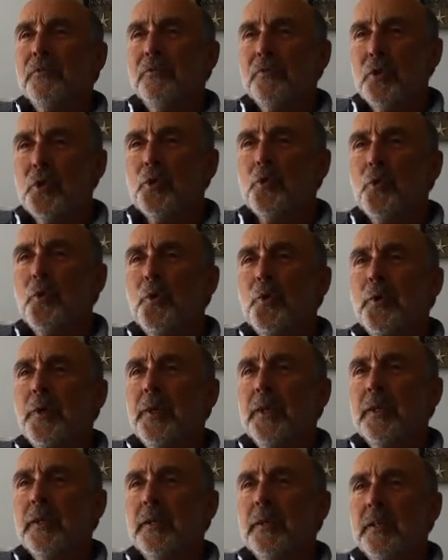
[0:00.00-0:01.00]
of
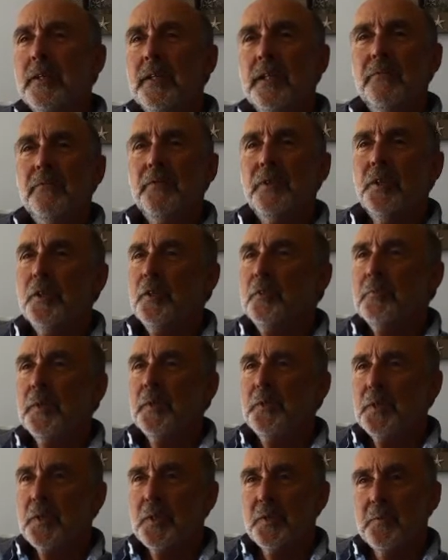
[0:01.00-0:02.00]
joy, and even in the
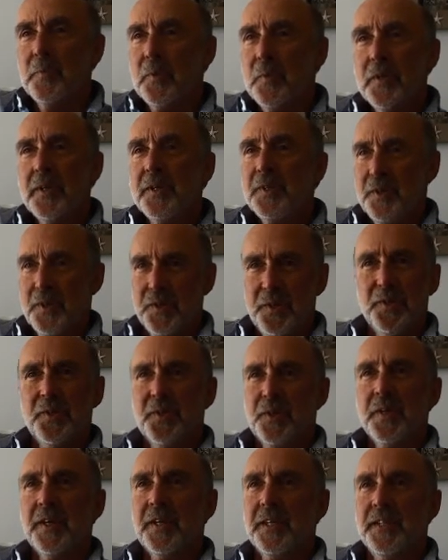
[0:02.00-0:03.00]
most depressed
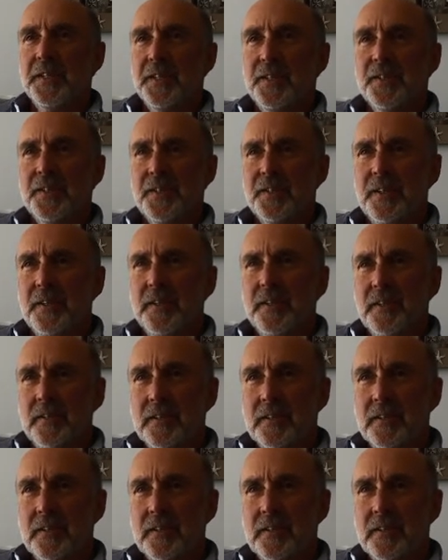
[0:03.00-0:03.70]
states.